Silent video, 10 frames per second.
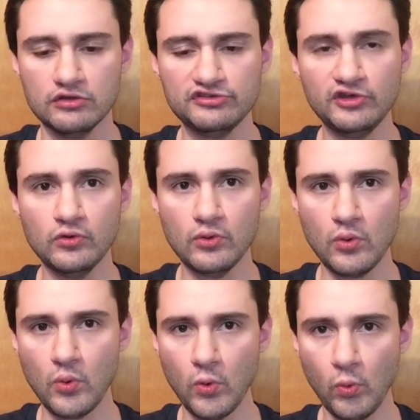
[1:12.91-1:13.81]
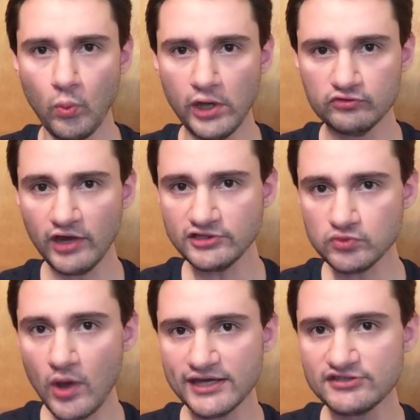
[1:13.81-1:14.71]
So, what
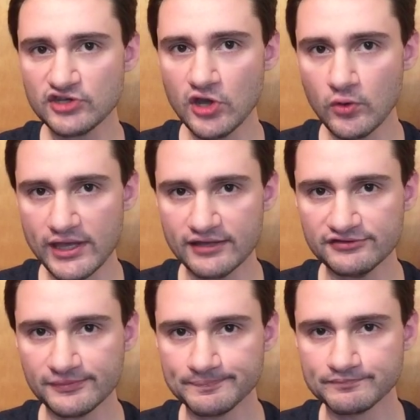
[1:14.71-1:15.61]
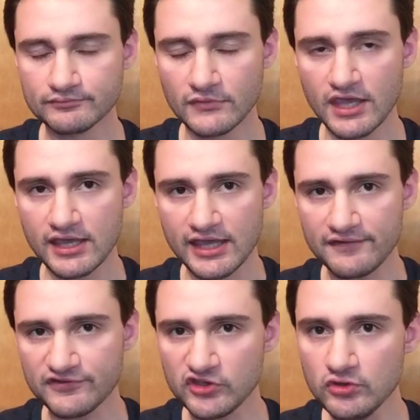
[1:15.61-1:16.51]
Rush wanted to know is,
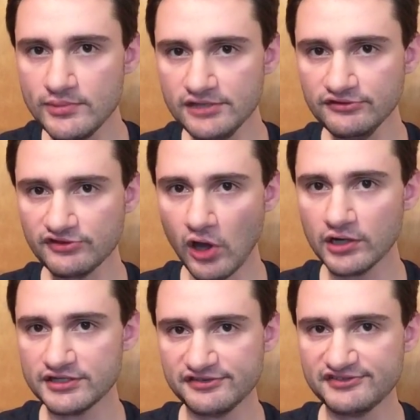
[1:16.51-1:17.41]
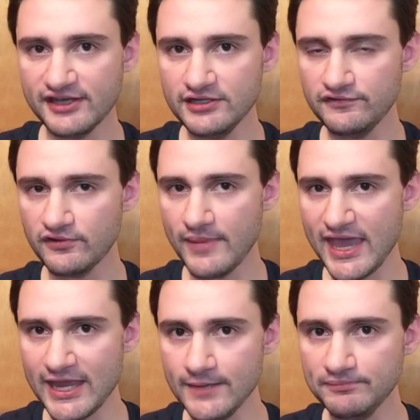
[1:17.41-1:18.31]
if humans are descended from
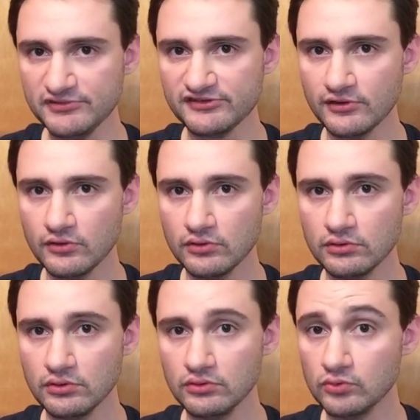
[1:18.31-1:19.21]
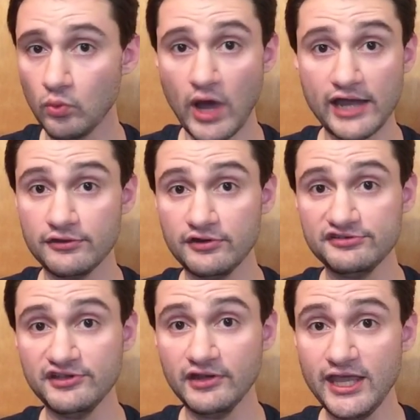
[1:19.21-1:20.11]
apes, why are there
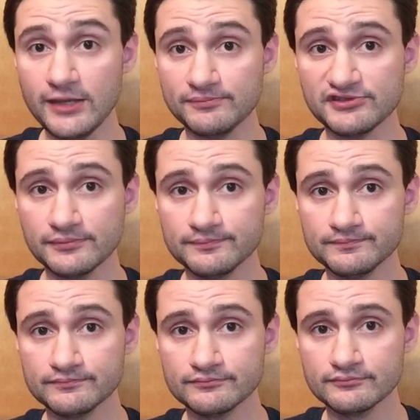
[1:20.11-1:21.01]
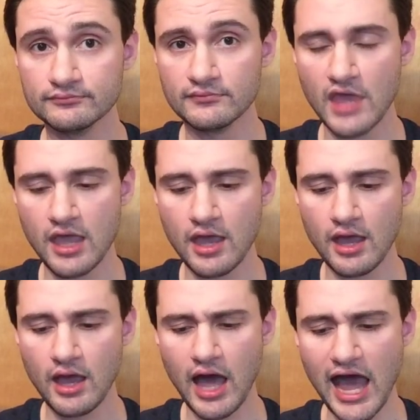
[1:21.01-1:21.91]
still apes?
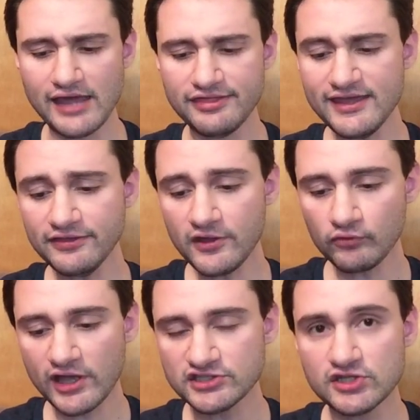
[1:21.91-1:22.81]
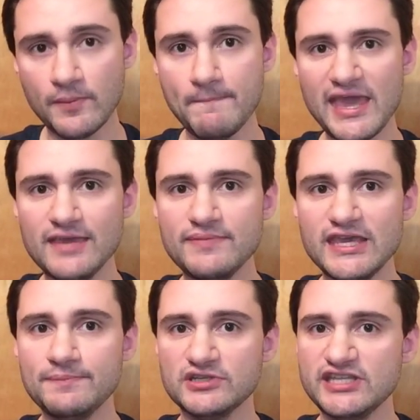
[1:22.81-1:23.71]
I think that Rush may
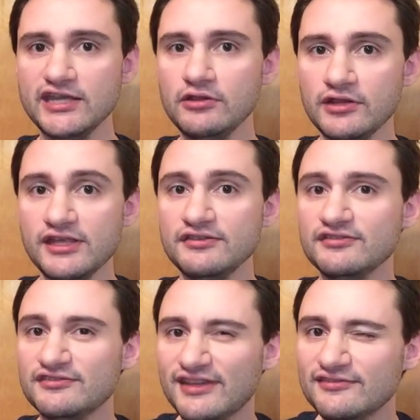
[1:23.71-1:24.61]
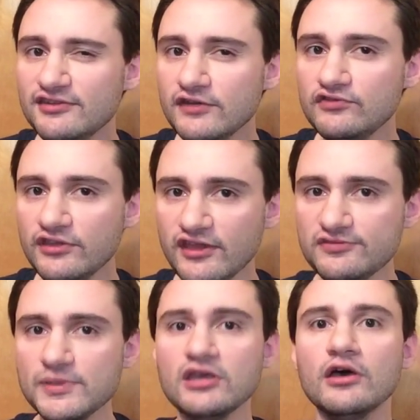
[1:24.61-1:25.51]
be particularly sensitive to
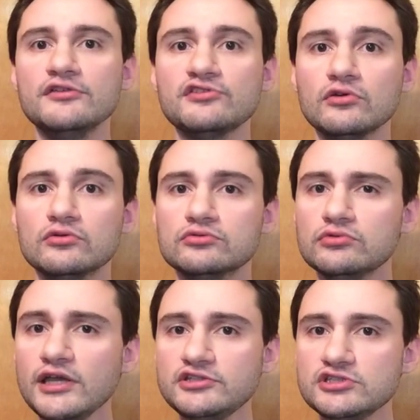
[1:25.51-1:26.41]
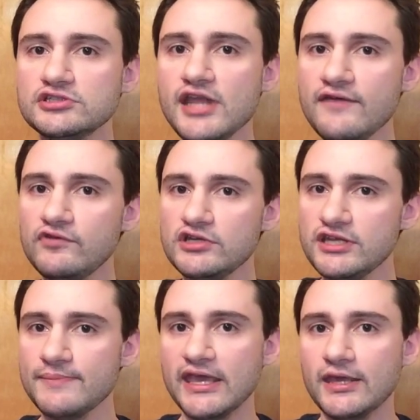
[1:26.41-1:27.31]
this because Rush never
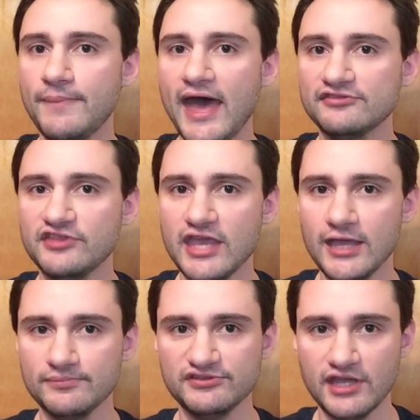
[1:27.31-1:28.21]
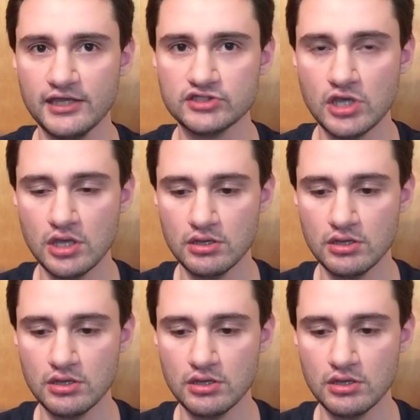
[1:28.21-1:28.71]
did make it past the ape stage.